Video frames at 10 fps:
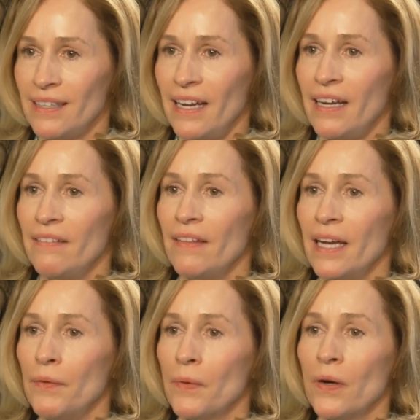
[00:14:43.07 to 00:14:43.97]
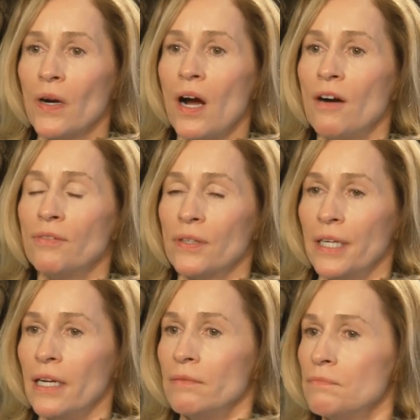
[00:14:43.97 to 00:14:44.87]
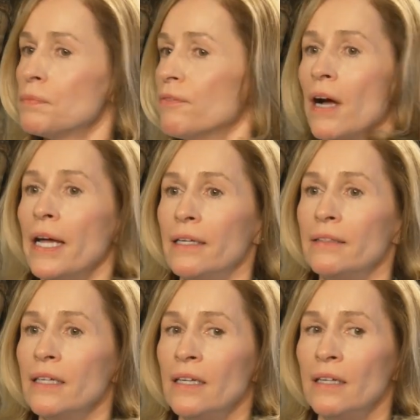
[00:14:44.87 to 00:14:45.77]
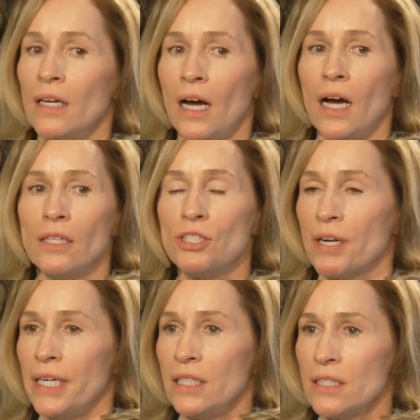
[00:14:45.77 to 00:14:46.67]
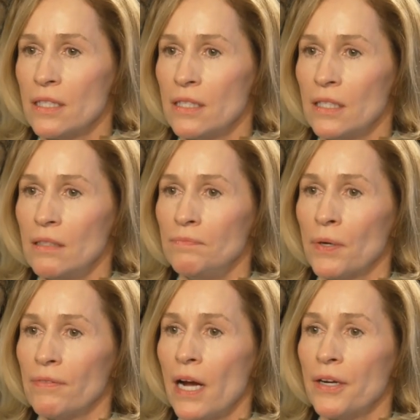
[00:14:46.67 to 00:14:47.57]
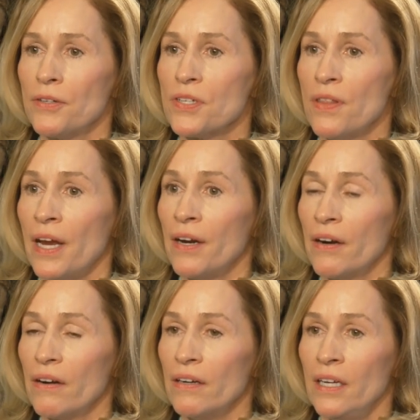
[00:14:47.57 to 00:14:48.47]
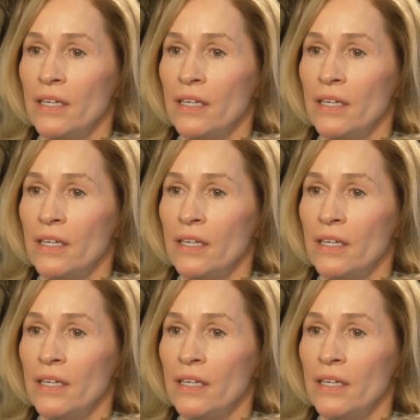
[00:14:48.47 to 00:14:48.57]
and they were offering and provided uh, training to the providers there,